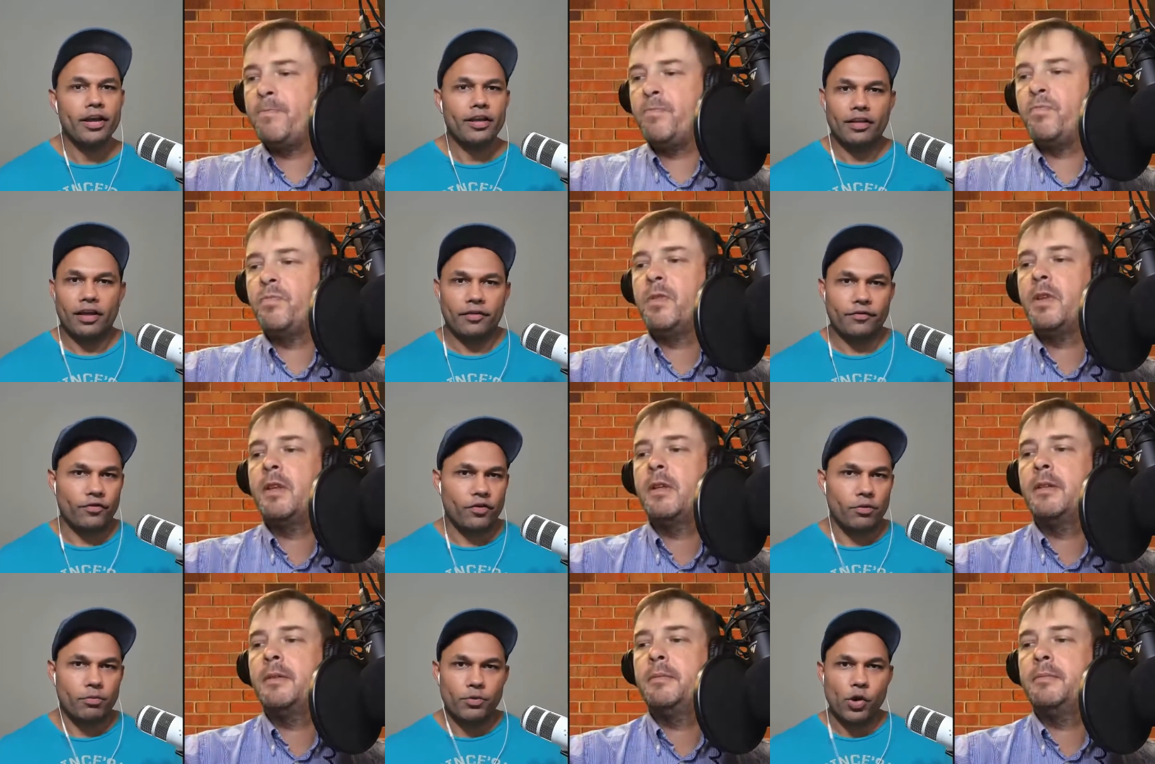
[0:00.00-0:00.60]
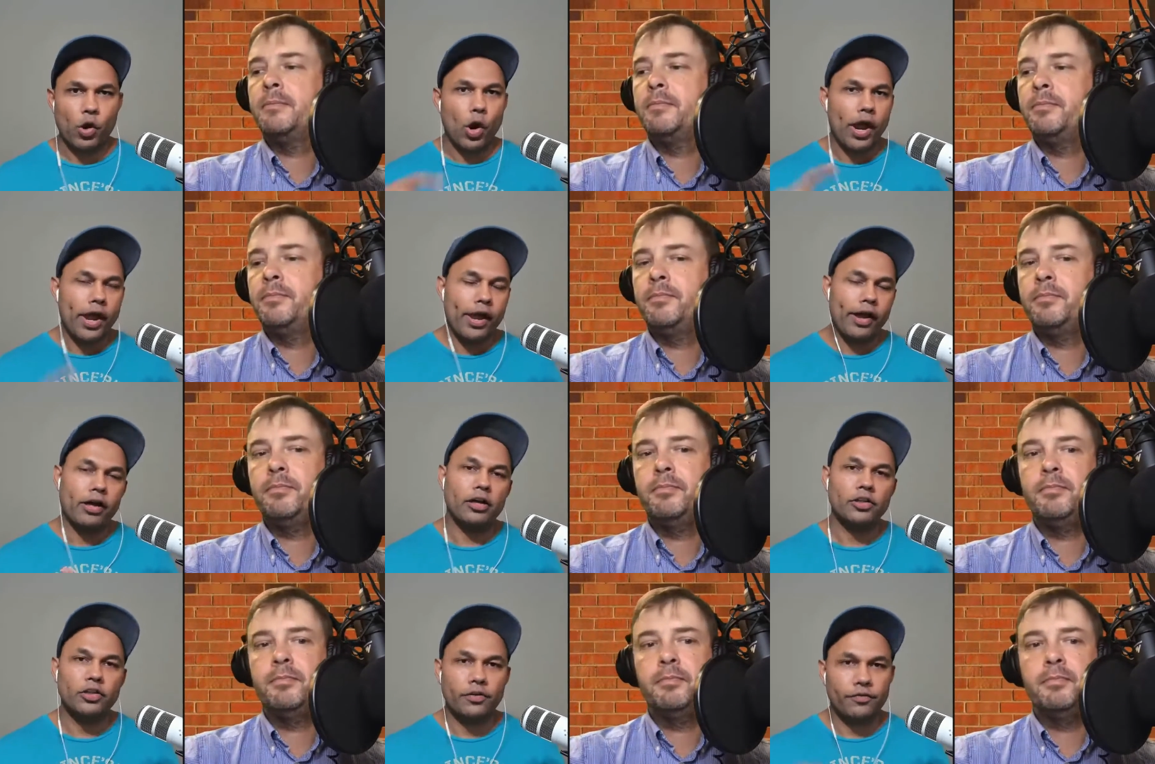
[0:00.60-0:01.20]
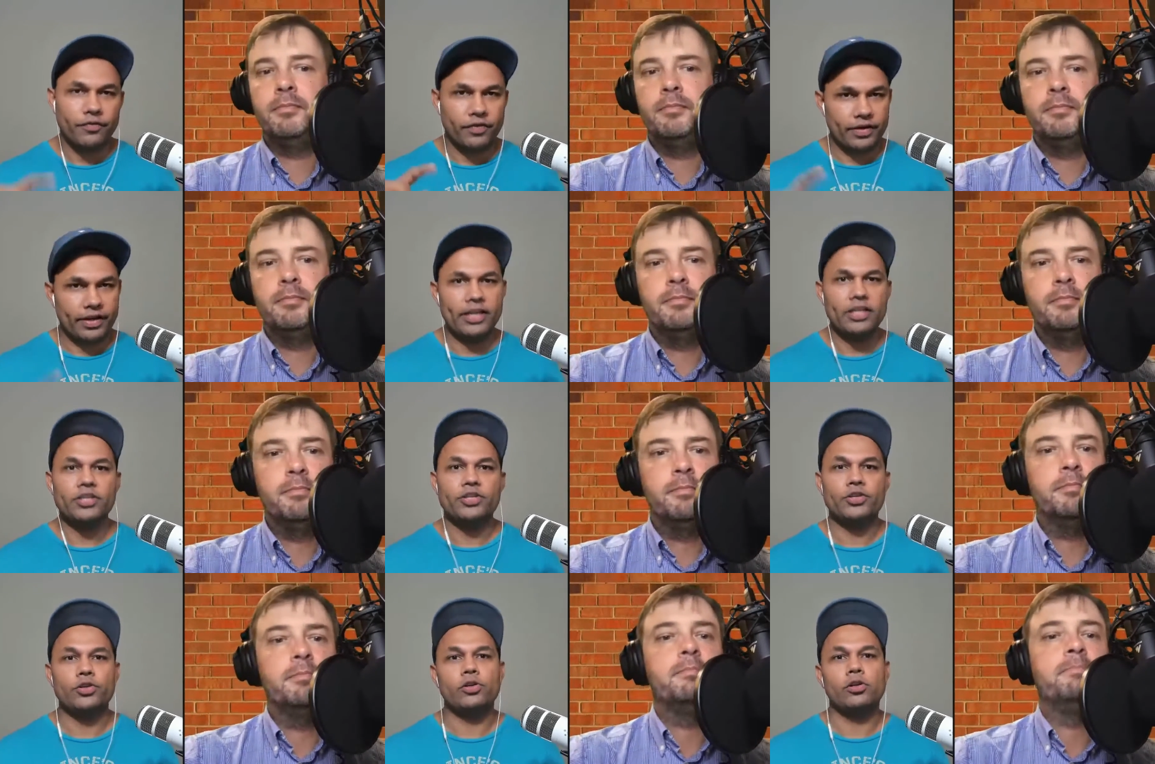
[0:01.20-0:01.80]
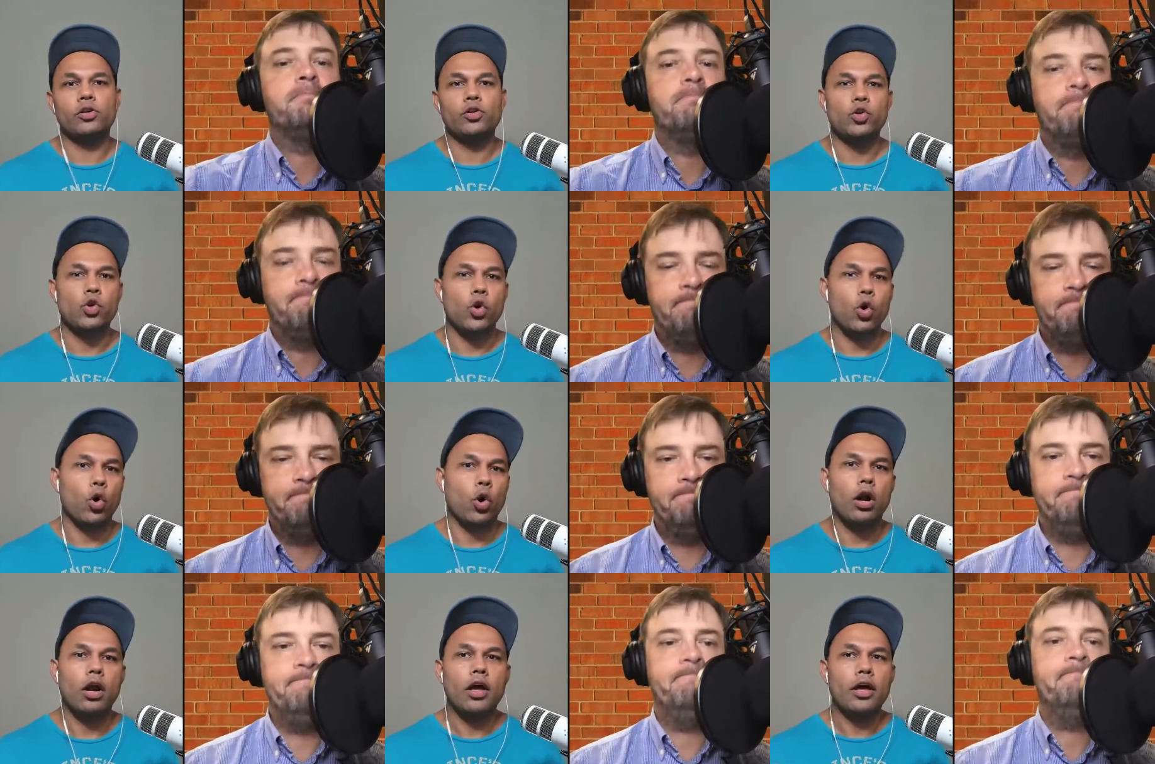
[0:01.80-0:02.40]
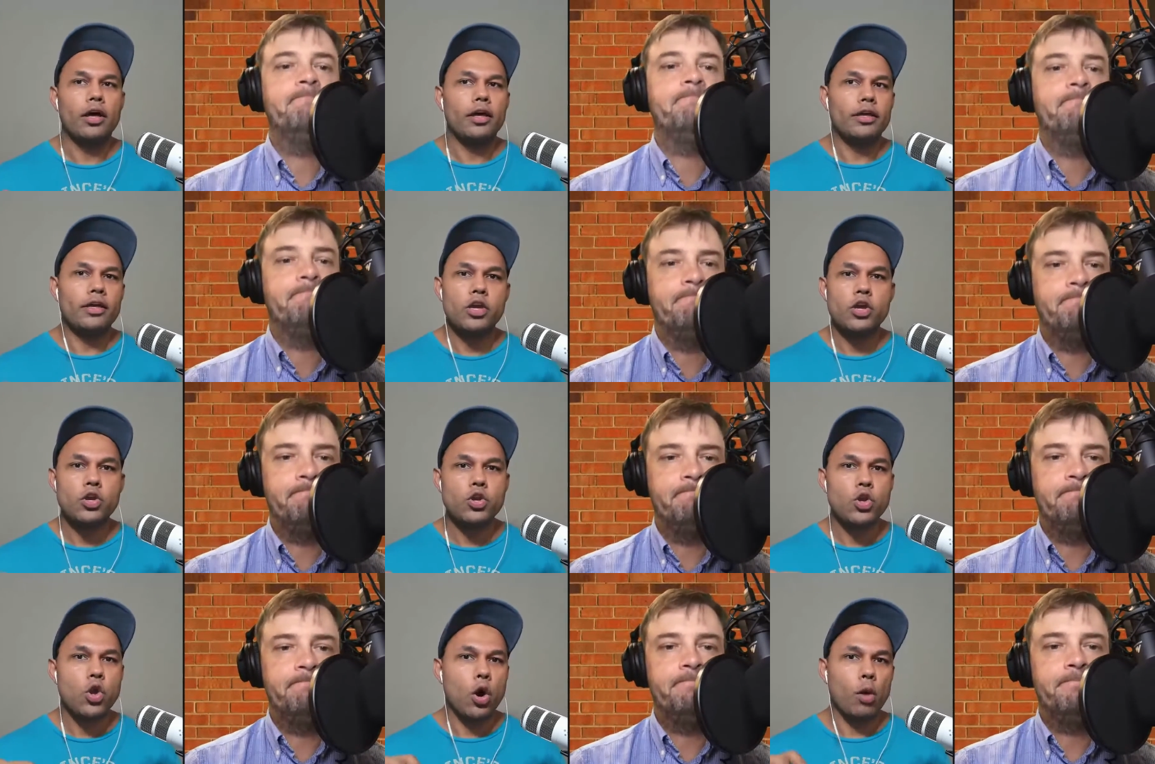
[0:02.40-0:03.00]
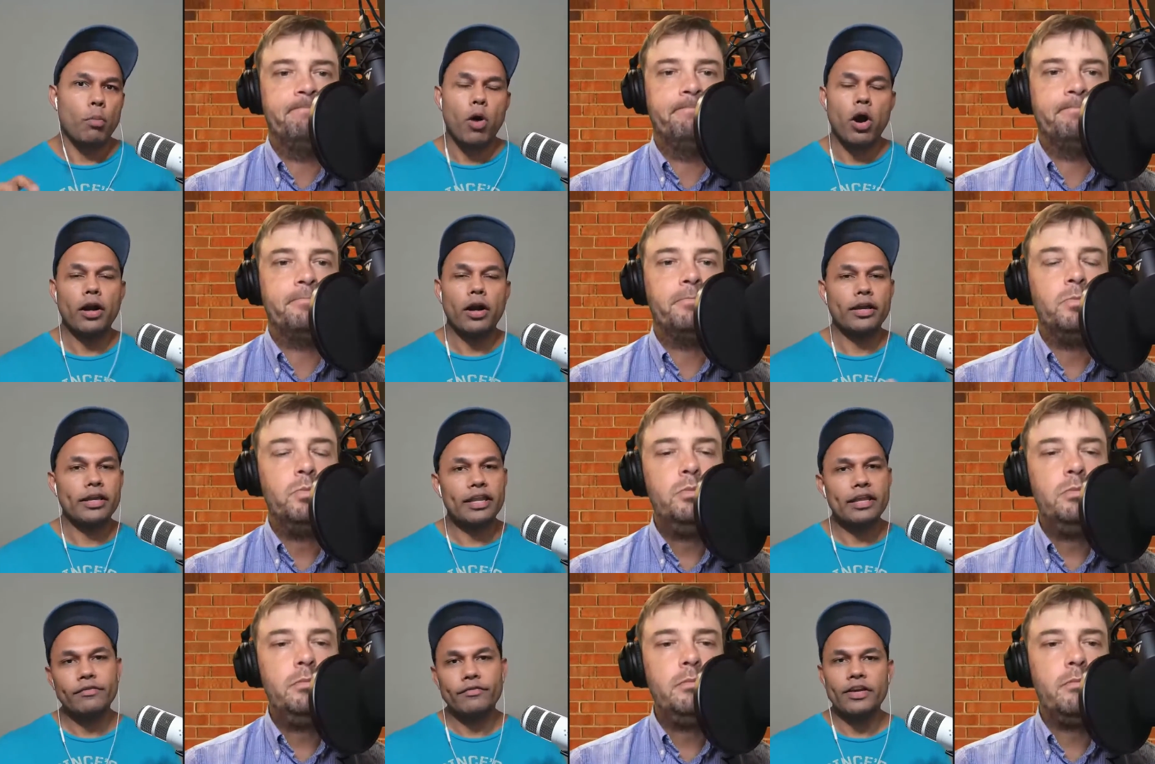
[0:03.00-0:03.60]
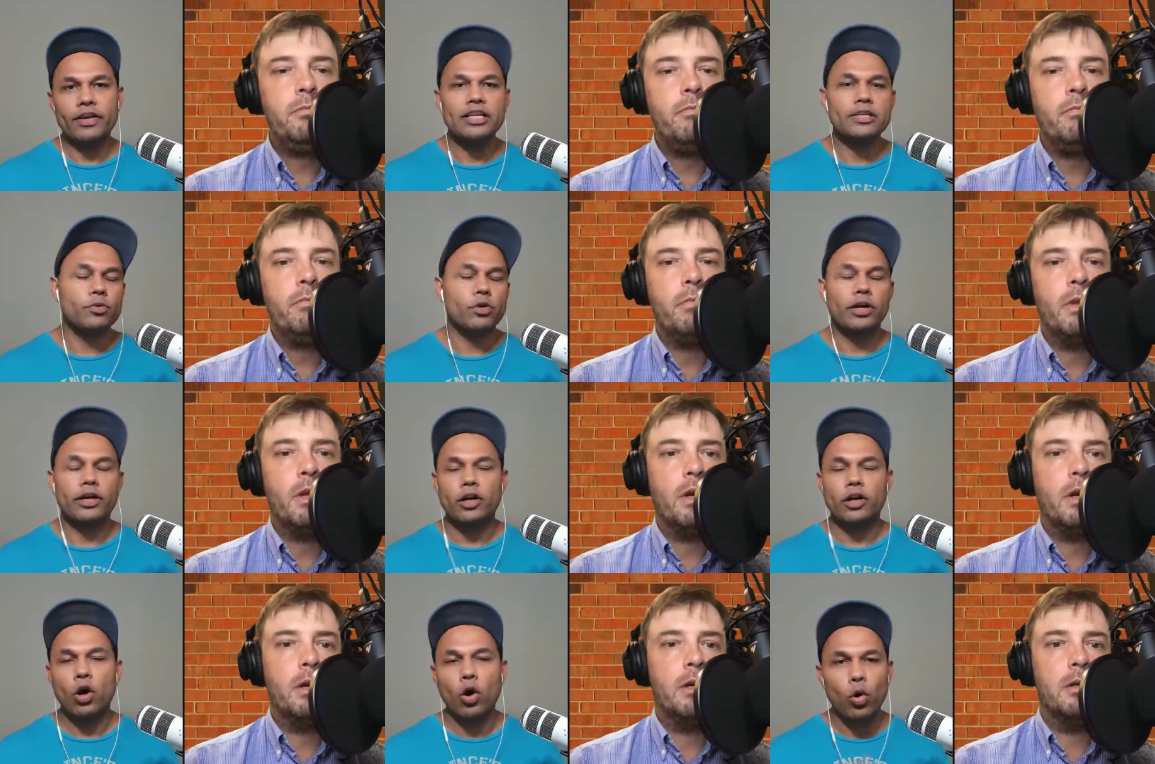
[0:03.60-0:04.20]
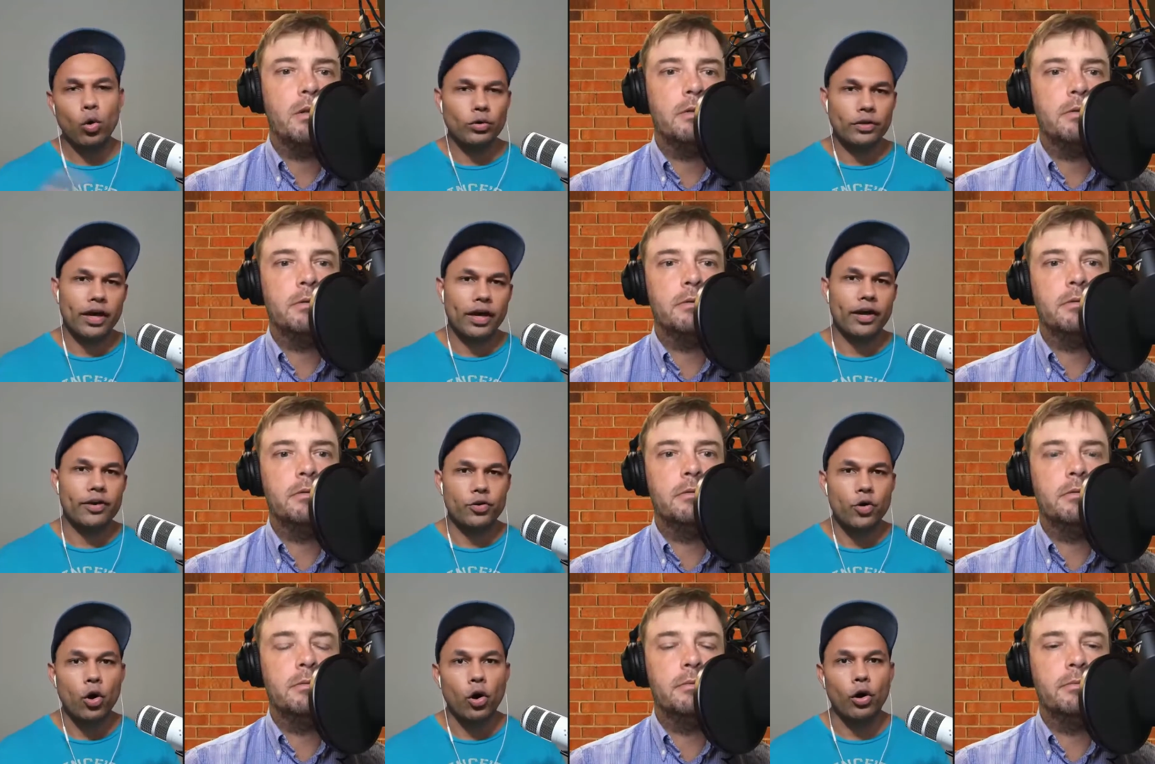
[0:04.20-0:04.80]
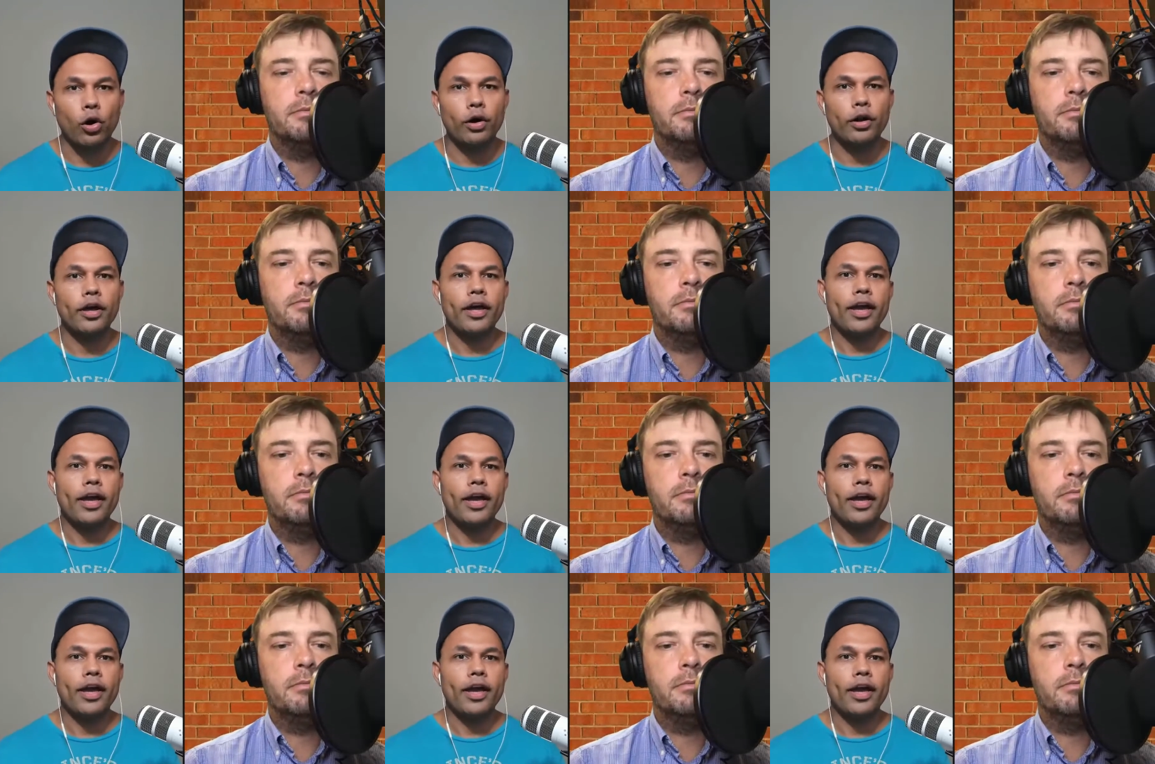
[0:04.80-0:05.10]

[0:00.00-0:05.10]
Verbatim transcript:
Speaker 1: like from your health, your financial, your, mm-hmm. you know, marketing, Facebook, and the whole nine yard.